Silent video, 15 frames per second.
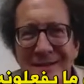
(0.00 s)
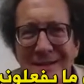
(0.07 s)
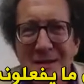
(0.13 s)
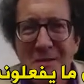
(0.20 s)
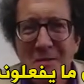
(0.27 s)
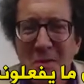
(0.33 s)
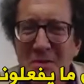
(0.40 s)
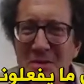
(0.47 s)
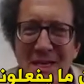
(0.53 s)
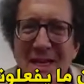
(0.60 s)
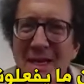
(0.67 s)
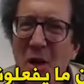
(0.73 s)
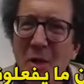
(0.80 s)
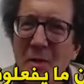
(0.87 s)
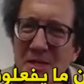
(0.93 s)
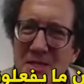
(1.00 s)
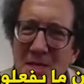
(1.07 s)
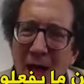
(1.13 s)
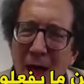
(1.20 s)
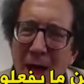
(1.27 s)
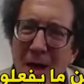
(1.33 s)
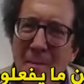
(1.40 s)
People say it all the
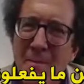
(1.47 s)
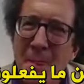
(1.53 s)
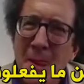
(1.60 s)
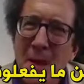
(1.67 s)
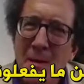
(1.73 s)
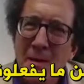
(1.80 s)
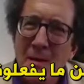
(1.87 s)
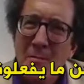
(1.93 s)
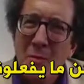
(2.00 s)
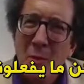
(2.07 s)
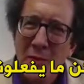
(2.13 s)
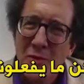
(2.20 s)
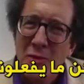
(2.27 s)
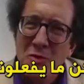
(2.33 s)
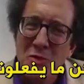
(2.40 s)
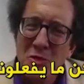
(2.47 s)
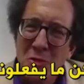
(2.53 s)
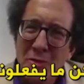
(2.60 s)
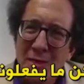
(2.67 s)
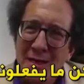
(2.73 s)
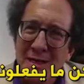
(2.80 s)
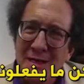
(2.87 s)
time, but what they're
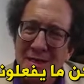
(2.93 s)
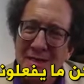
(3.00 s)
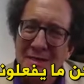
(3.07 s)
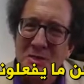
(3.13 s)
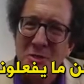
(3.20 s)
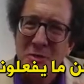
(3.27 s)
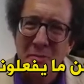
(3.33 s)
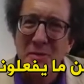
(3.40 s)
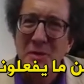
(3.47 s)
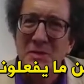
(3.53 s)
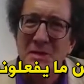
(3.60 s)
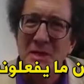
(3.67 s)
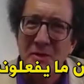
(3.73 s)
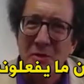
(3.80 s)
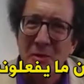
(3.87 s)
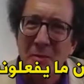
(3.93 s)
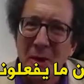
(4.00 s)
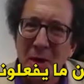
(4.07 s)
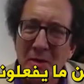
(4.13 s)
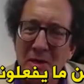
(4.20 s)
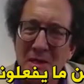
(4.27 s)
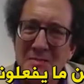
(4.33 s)
doing is they're abusing their
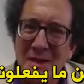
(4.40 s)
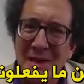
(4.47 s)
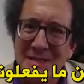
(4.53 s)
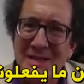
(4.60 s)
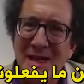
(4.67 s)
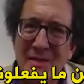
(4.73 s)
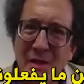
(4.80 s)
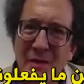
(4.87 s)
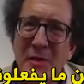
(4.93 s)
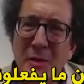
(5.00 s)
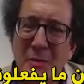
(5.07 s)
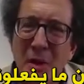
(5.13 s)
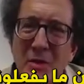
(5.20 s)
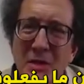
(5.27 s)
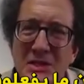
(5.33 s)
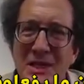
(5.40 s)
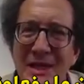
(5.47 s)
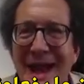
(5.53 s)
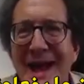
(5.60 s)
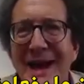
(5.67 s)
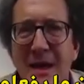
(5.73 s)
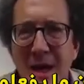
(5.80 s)
opponents by saying that their opponents
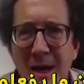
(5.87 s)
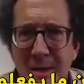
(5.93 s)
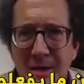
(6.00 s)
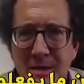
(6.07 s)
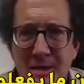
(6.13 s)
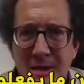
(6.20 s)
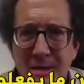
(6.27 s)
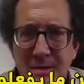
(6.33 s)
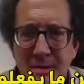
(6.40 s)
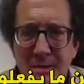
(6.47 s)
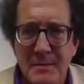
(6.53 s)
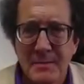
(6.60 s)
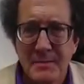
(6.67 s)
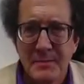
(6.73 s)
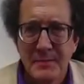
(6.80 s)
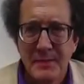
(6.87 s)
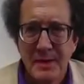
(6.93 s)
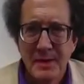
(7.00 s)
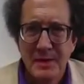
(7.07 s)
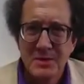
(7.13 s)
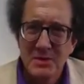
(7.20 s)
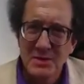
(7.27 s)
lack common sense.
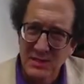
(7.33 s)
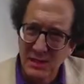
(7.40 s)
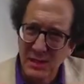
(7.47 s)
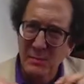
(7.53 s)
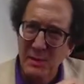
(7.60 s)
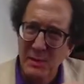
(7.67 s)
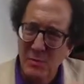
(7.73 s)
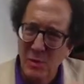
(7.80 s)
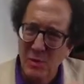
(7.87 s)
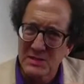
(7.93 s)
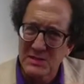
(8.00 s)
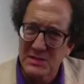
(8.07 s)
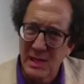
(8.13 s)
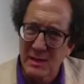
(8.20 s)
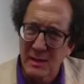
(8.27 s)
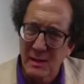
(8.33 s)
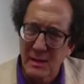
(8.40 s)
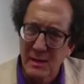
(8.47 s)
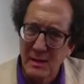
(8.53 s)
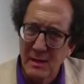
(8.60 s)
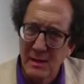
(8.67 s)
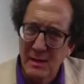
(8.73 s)
So it's a little bit more subtle,
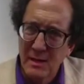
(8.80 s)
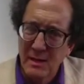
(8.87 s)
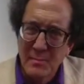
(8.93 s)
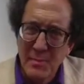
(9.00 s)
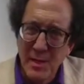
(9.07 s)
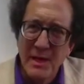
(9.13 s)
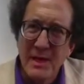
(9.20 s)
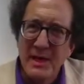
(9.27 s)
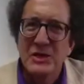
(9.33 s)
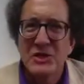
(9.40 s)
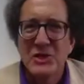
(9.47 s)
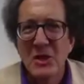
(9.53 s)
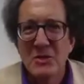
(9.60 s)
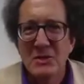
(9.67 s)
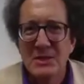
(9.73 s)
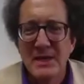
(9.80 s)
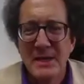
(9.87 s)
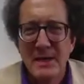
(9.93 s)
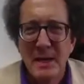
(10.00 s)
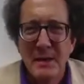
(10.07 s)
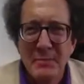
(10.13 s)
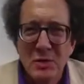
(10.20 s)
but it shows that
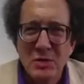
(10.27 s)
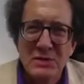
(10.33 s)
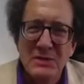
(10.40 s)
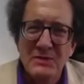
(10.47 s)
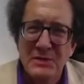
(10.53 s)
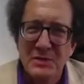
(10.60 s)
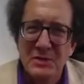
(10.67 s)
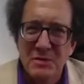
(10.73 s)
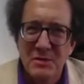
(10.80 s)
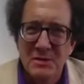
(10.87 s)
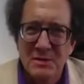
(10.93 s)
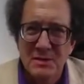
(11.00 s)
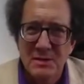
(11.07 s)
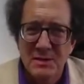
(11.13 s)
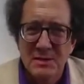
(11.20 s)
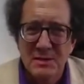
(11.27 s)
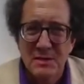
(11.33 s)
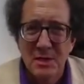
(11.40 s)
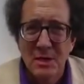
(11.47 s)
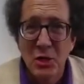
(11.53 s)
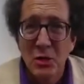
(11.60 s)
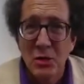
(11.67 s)
abusive assurances
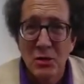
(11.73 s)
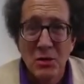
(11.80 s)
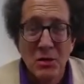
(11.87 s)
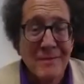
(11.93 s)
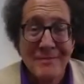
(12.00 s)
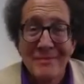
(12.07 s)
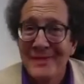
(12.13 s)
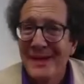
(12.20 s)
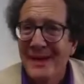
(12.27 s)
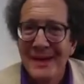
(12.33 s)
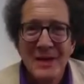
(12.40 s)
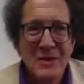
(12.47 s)
occur either